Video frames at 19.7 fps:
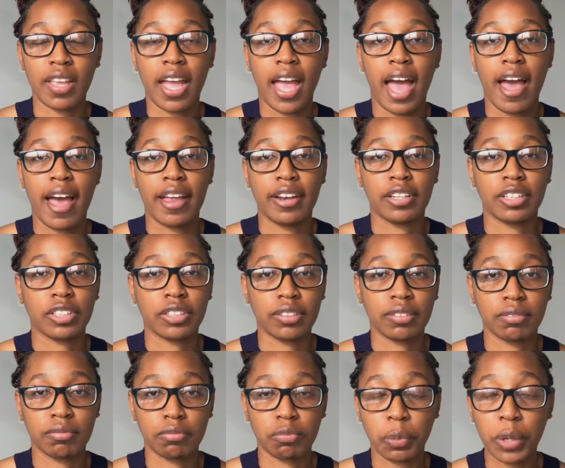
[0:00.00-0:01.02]
and
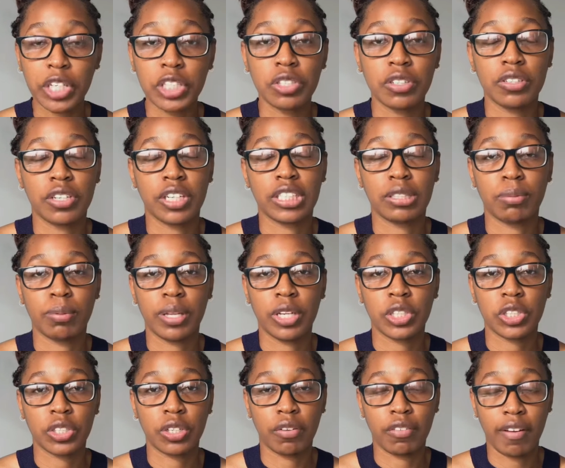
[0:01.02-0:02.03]
went into
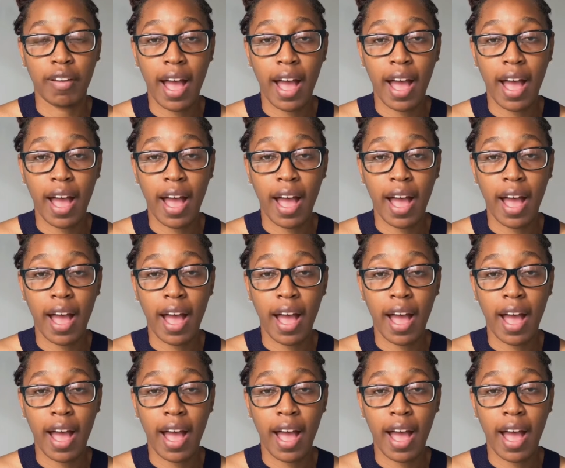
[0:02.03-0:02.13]
explanation on